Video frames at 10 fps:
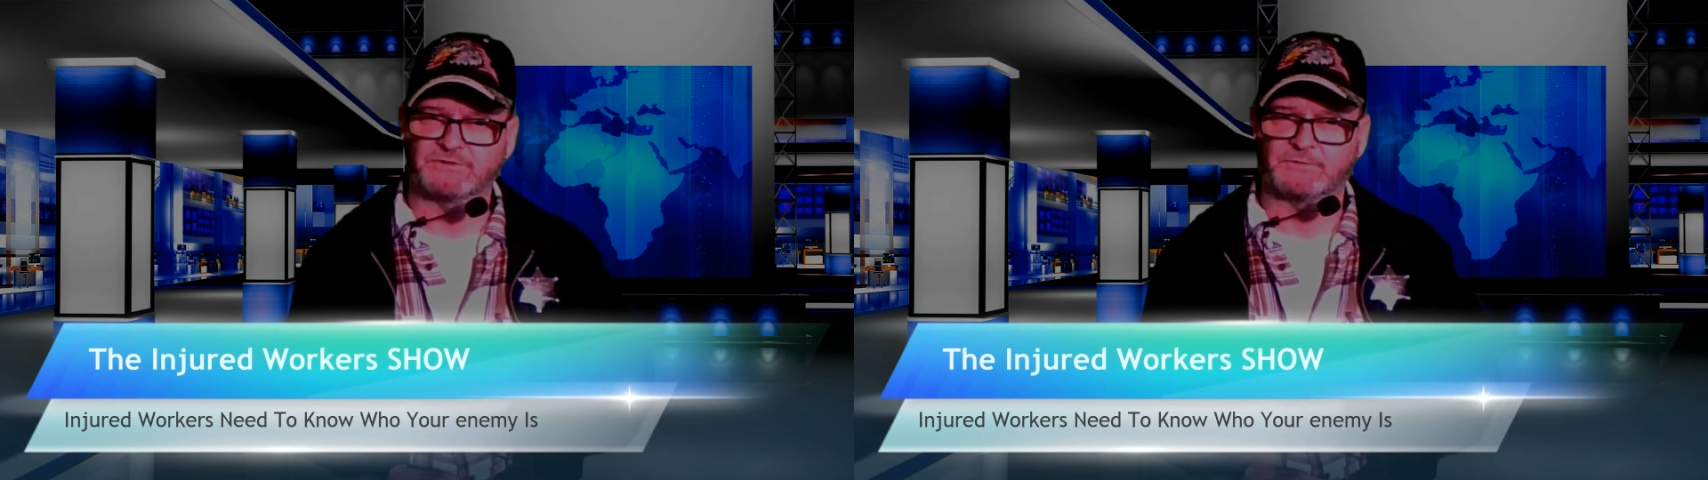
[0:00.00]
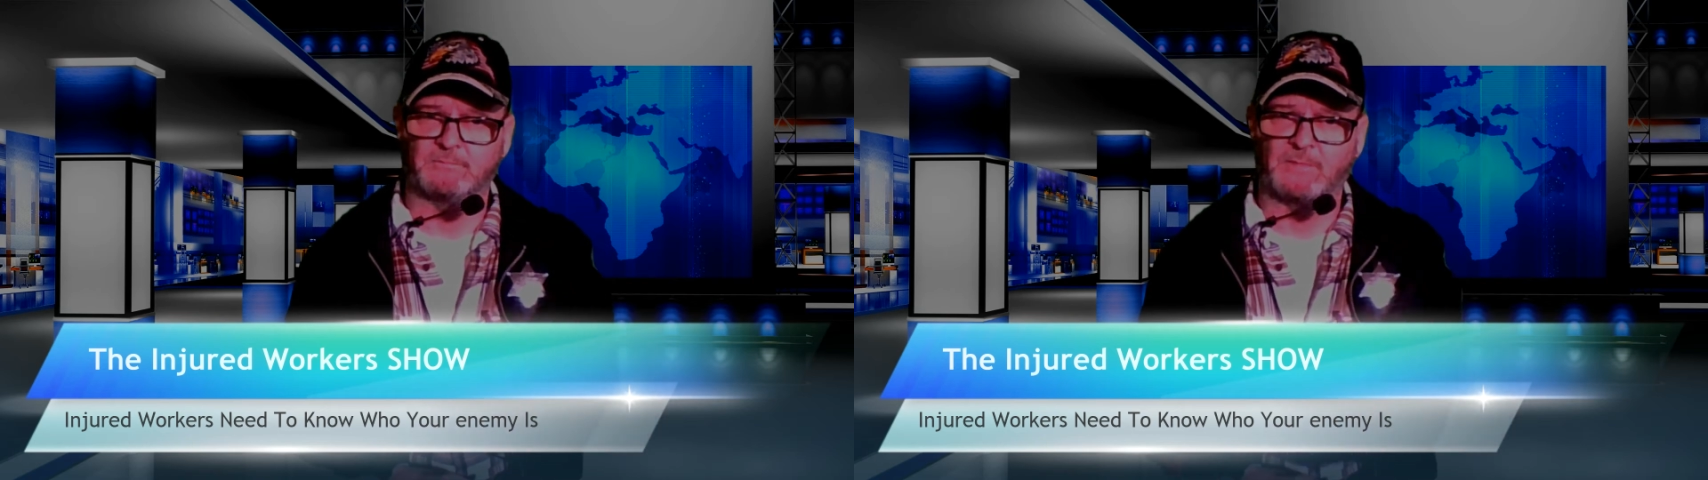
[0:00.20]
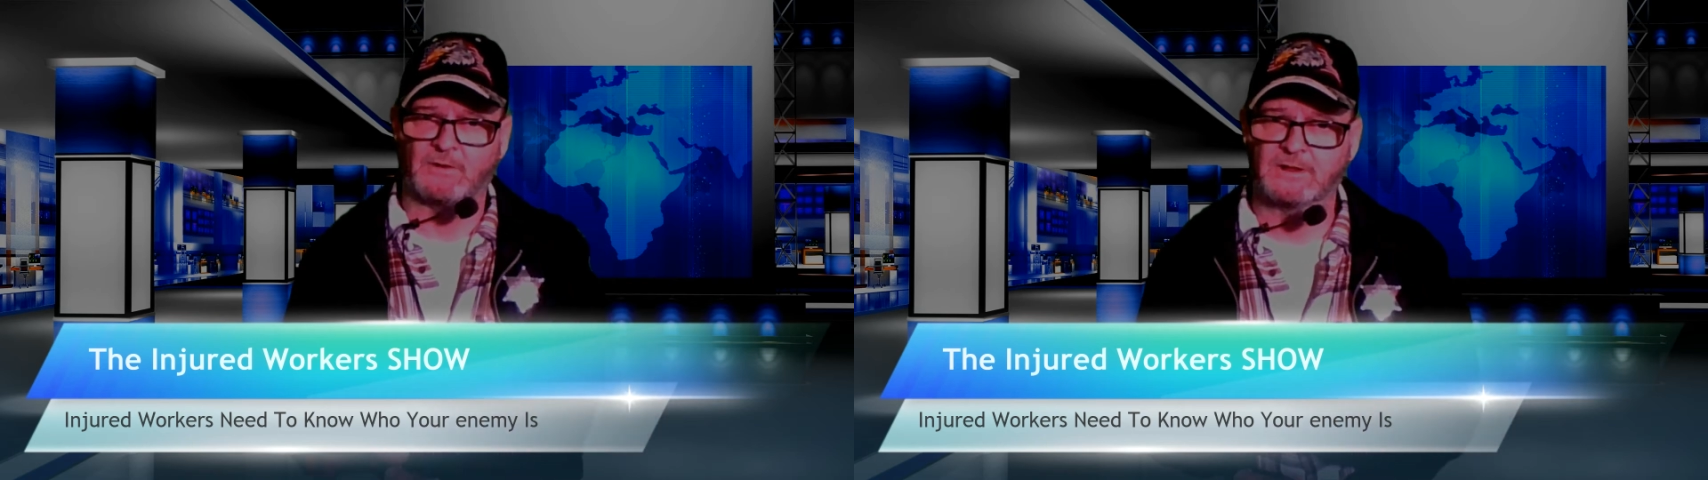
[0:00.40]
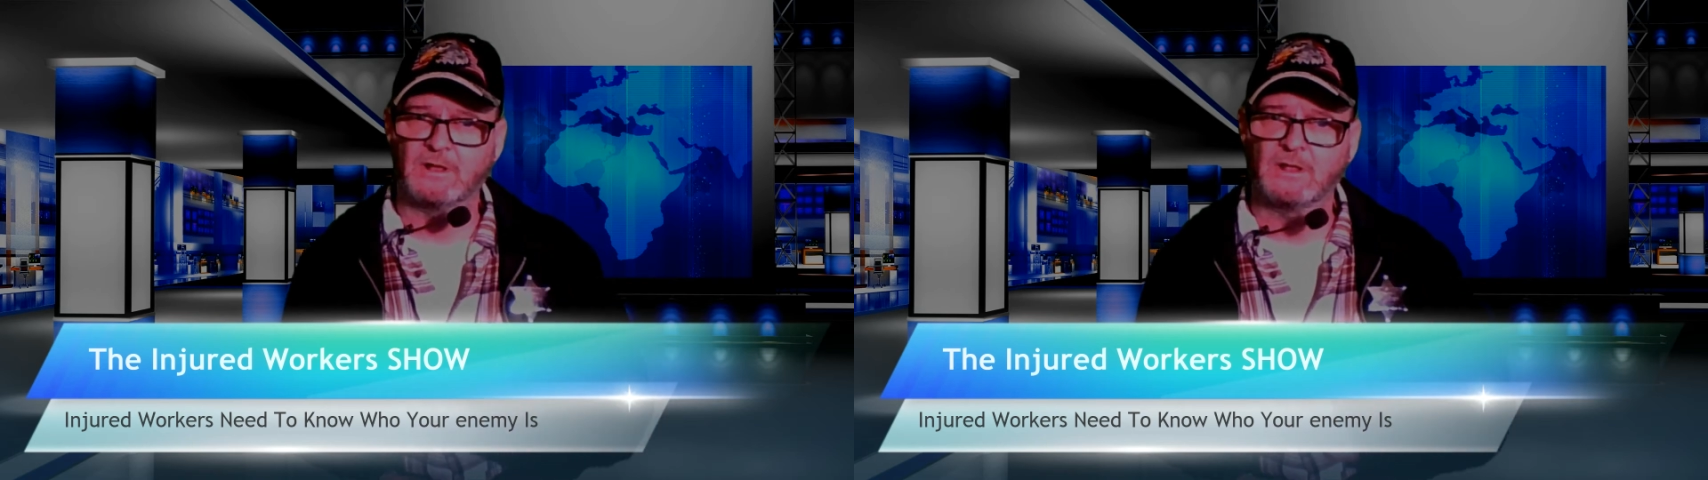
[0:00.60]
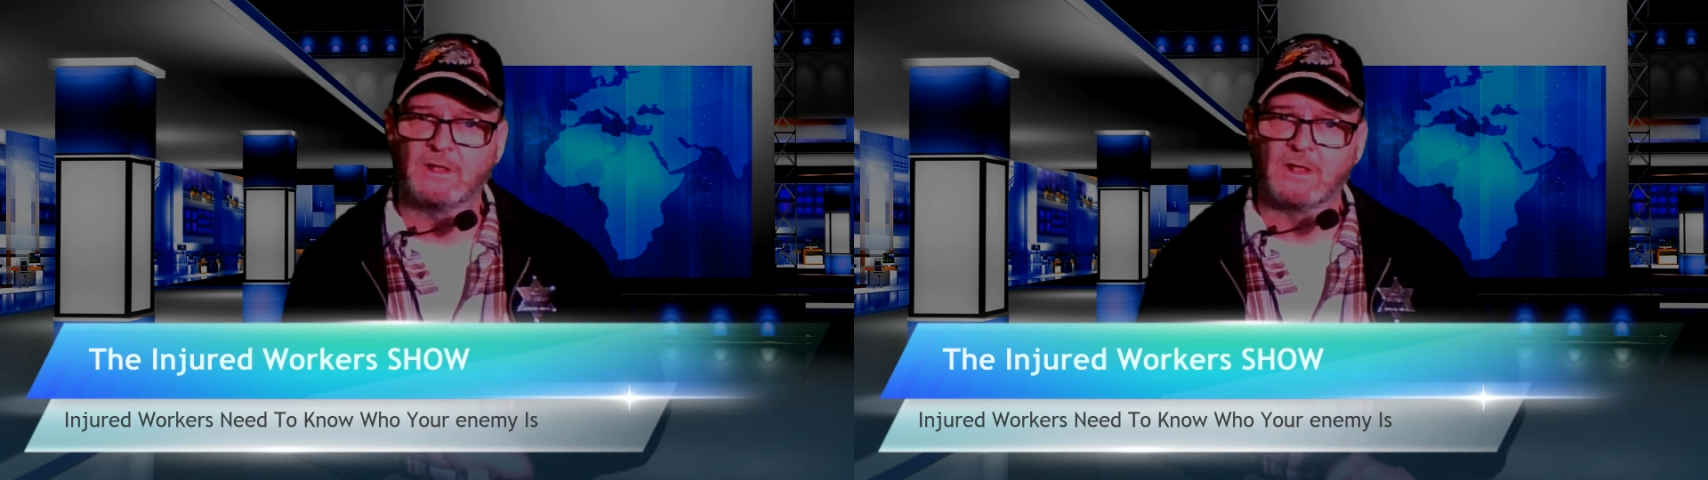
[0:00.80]
here in
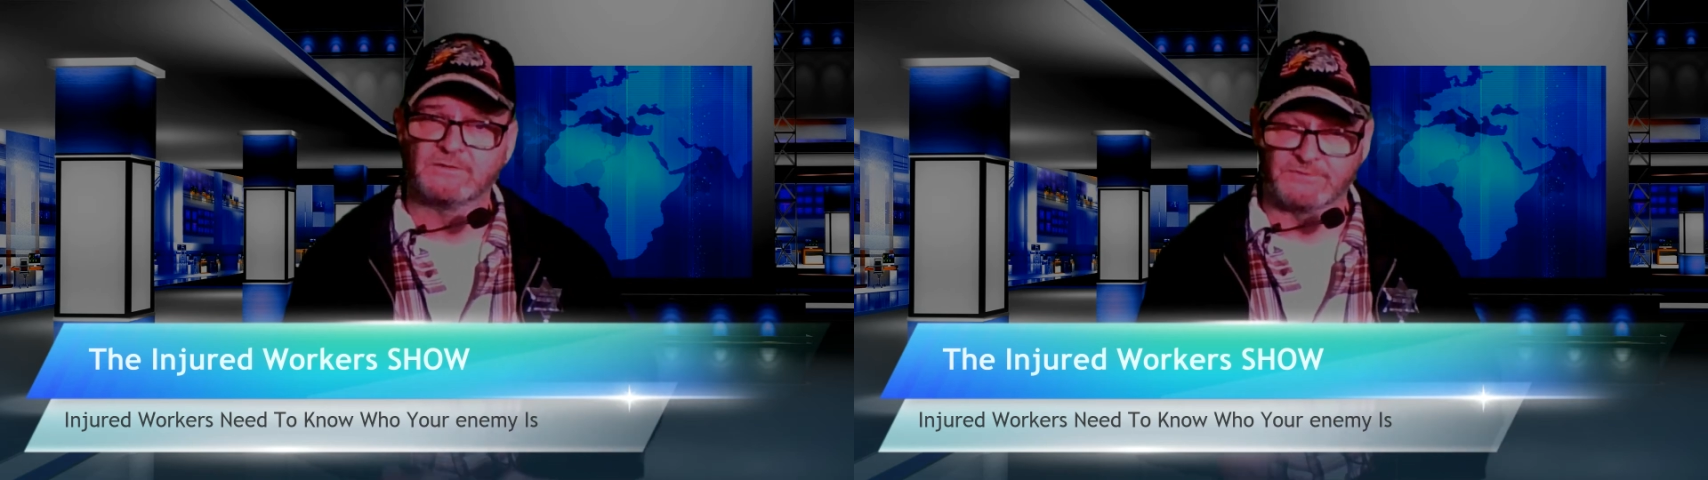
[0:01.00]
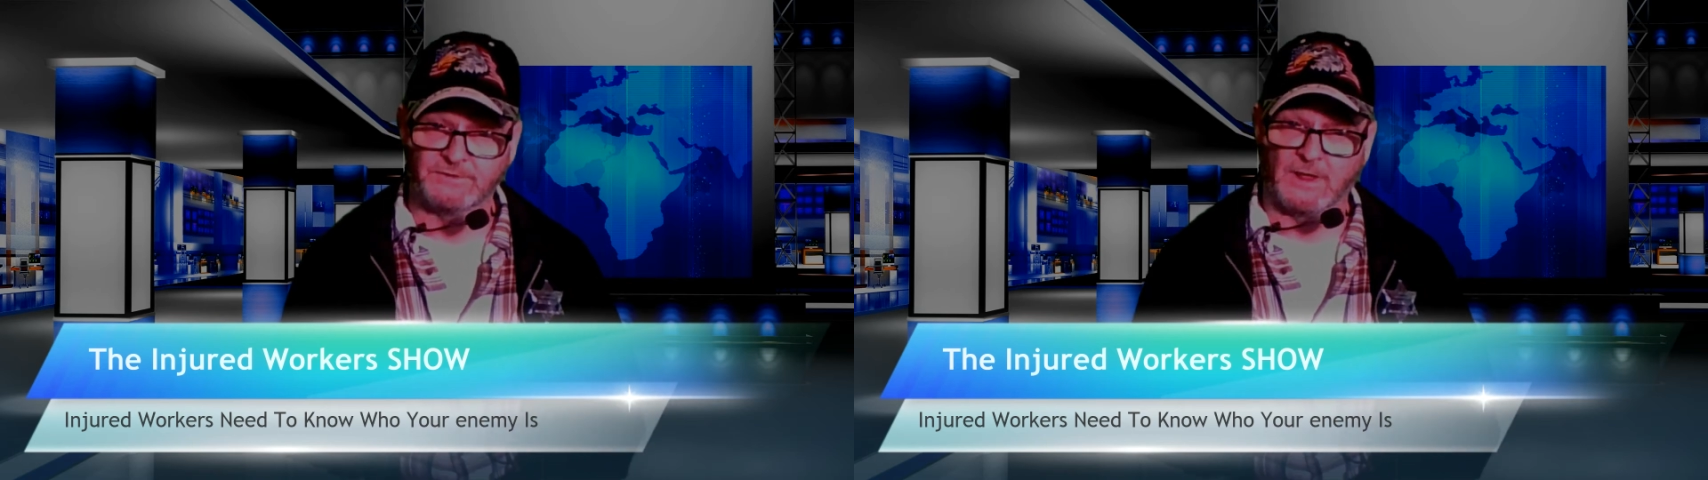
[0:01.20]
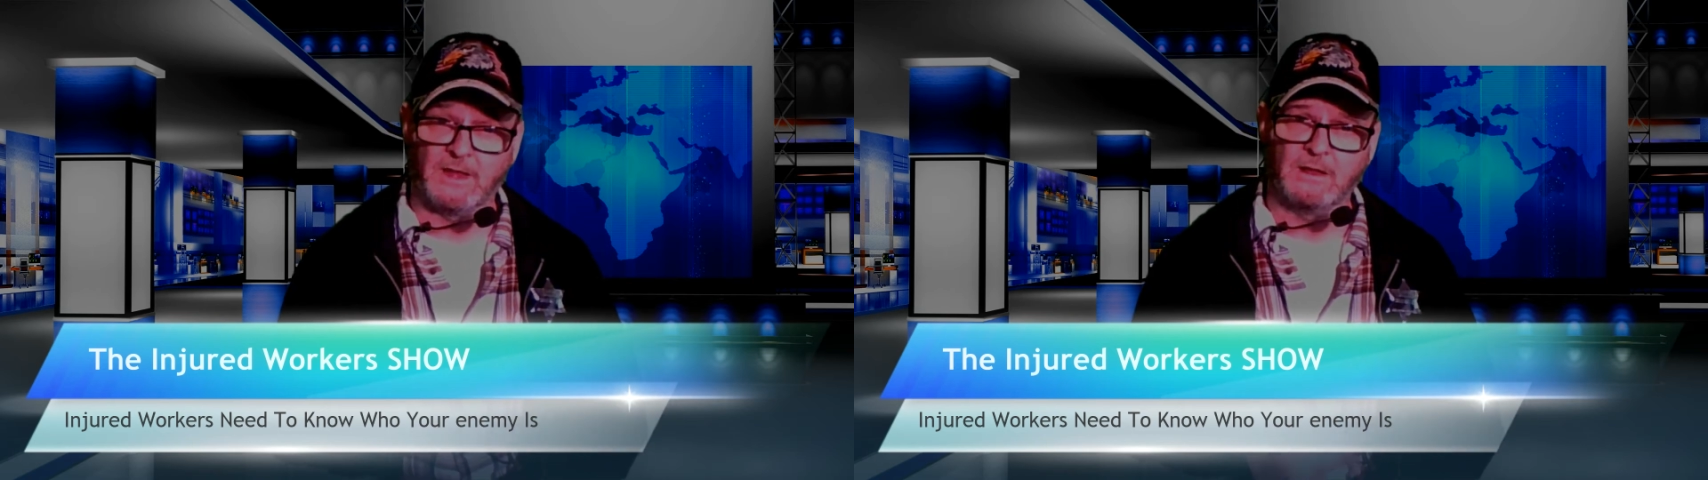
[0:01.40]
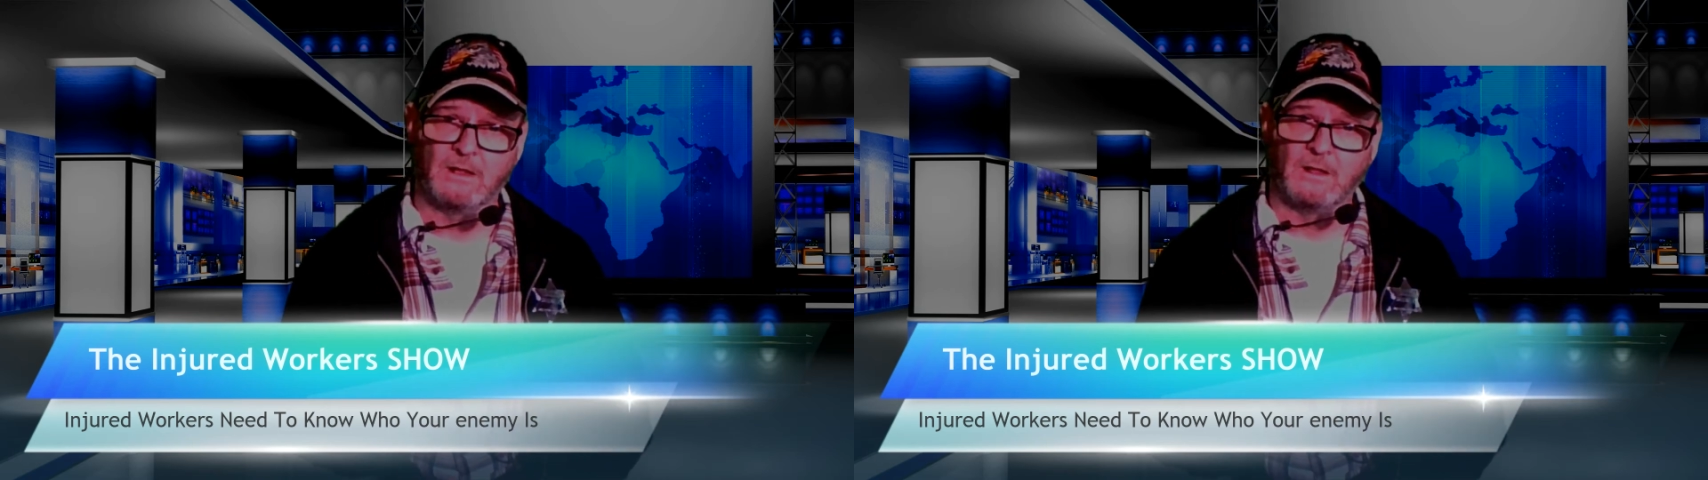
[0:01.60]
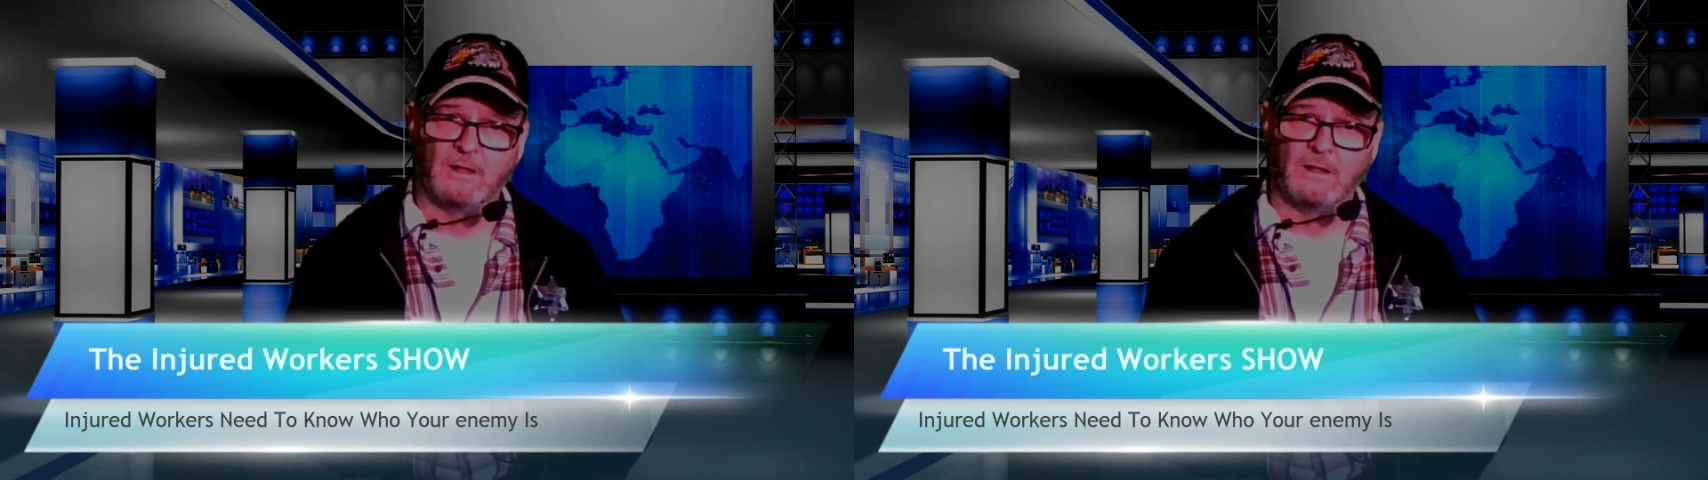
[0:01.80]
America today,